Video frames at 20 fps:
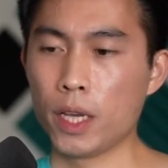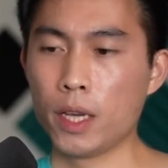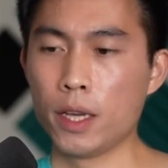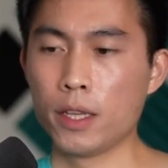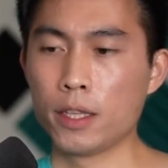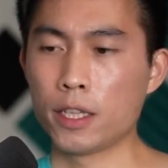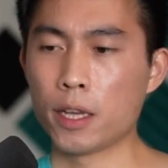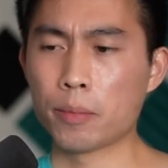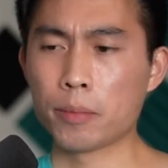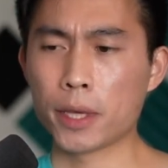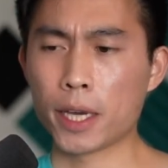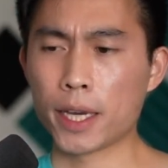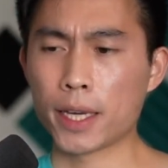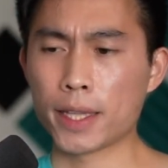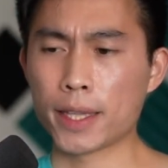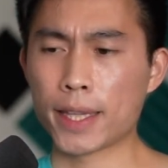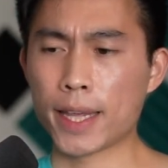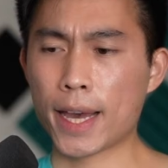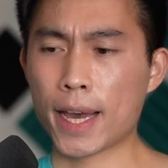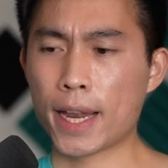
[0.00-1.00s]

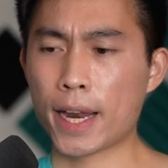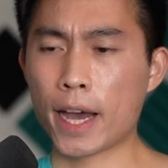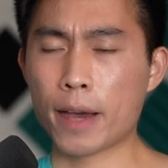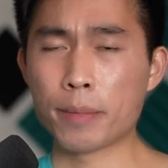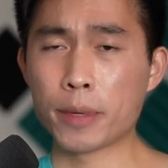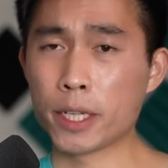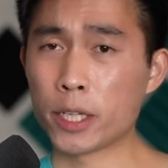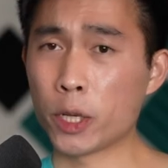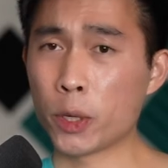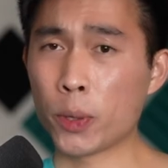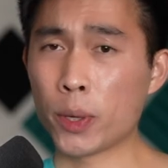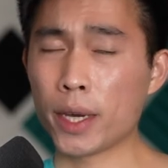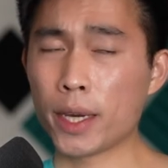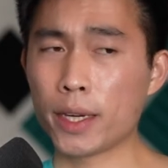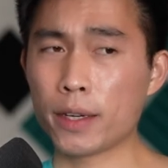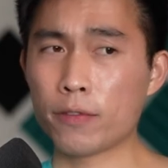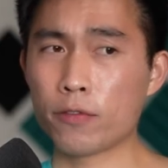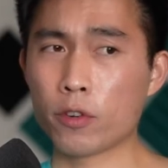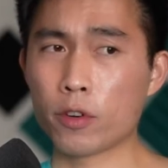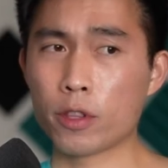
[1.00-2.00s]
something that I've been
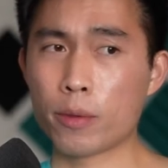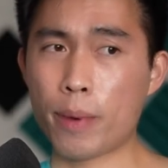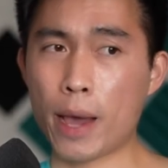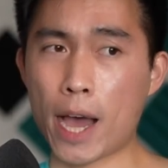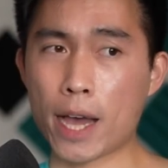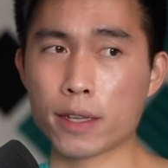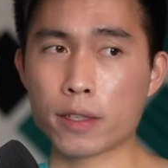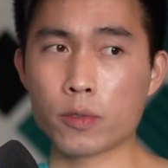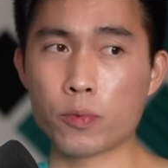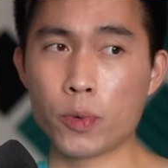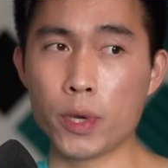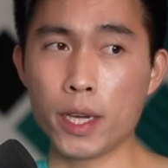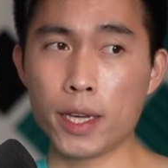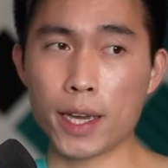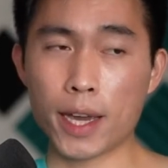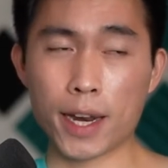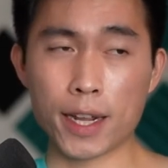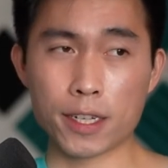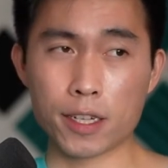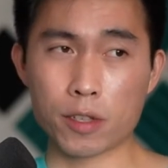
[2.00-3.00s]
doing for the past week,
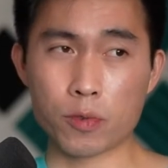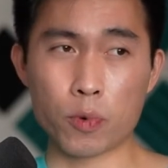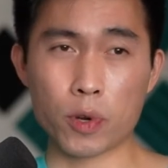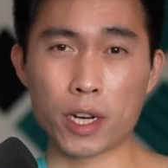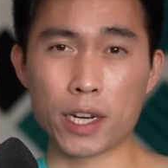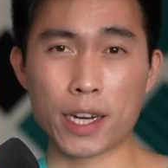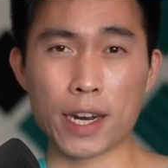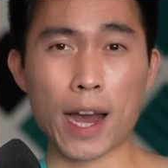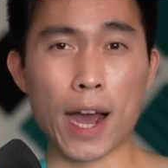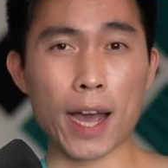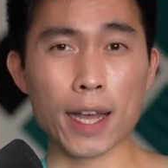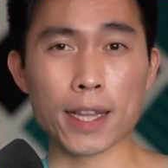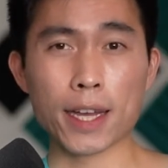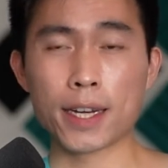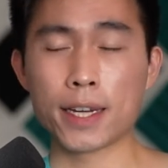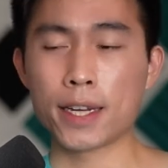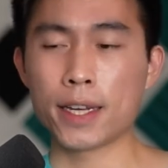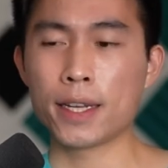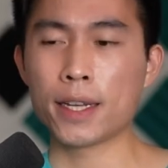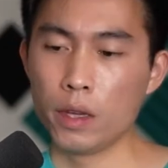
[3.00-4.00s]
and I just wanted to
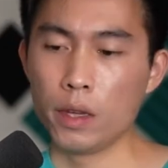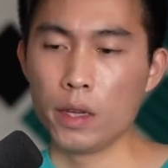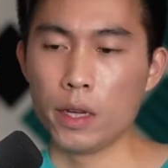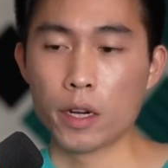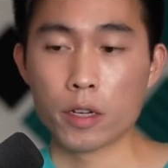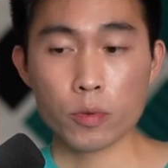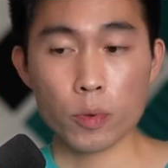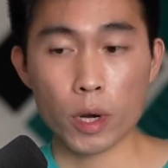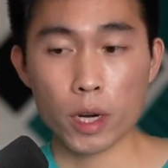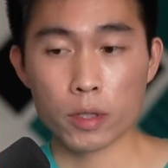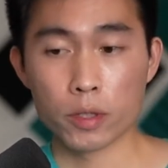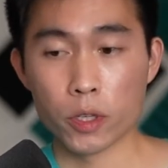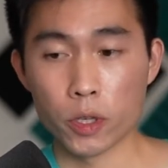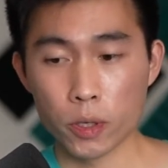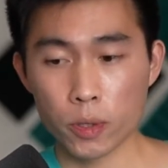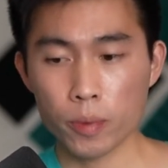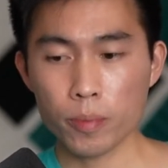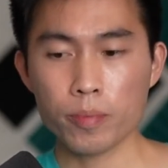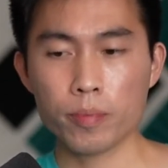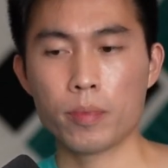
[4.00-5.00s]
highlight it. Here's what I'll
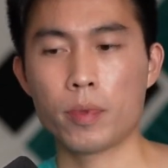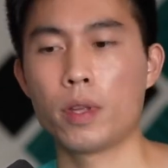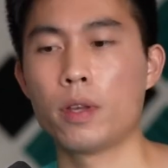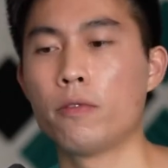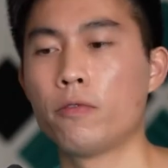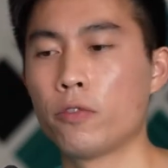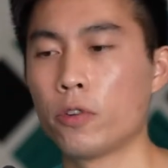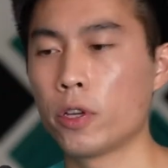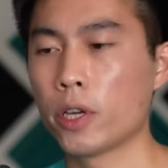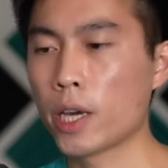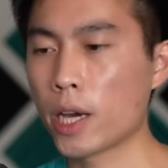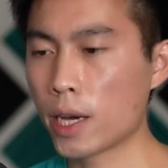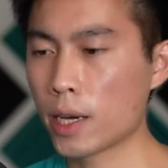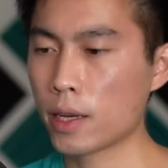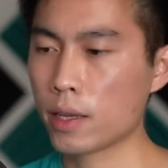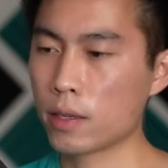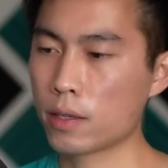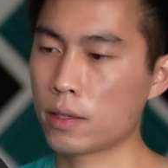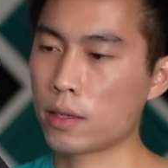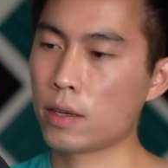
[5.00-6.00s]
do for you
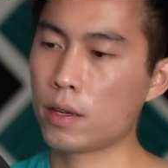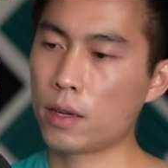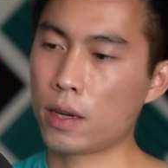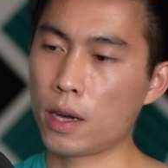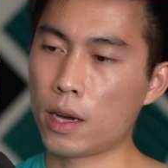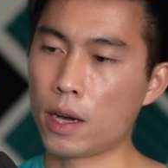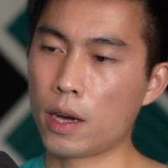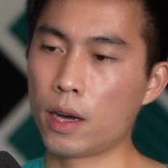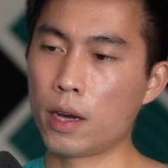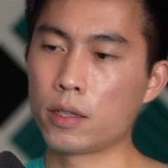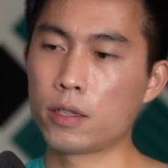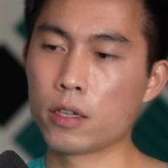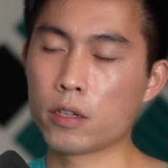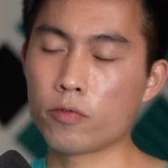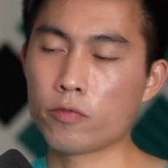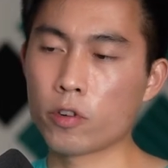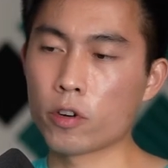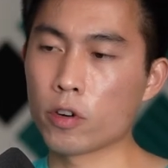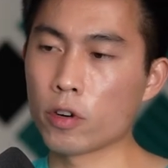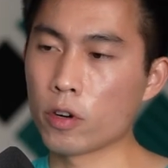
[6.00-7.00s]
guys,
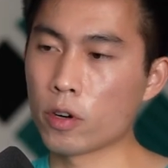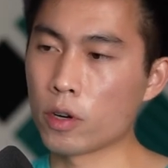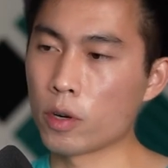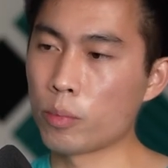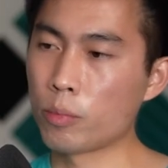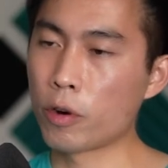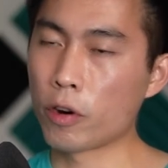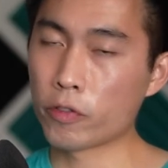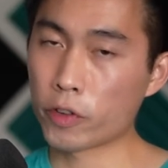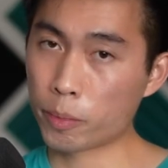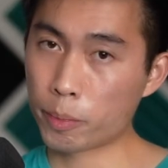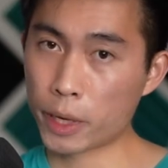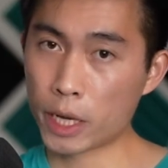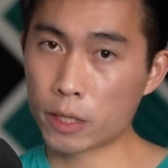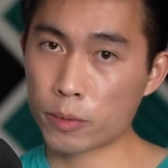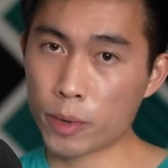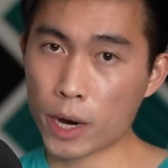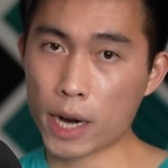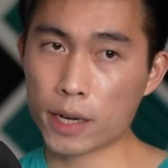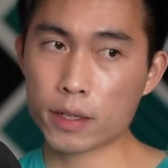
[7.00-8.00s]
just for perfect
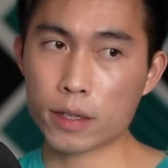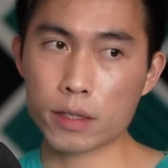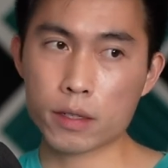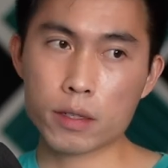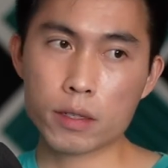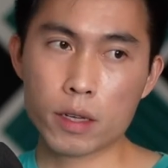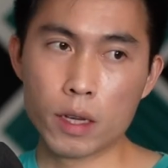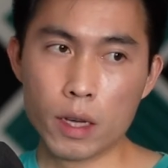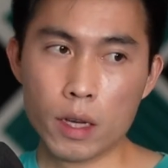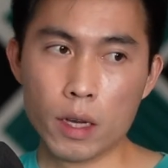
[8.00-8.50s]
pitch practice.